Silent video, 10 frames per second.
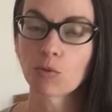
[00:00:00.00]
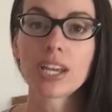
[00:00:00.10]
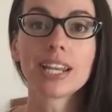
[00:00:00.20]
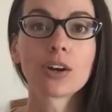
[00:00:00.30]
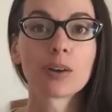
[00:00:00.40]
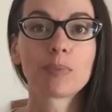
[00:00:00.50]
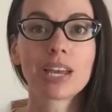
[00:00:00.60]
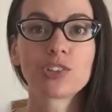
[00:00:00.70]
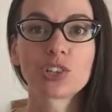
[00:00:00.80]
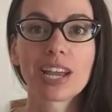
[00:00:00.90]
right here on
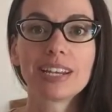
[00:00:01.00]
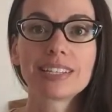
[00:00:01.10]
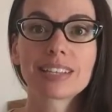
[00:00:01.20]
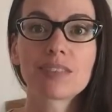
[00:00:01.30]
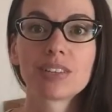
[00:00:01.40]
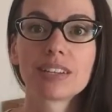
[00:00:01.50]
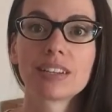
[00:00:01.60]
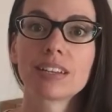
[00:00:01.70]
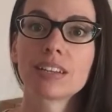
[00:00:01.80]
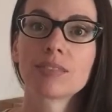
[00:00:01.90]
page 97,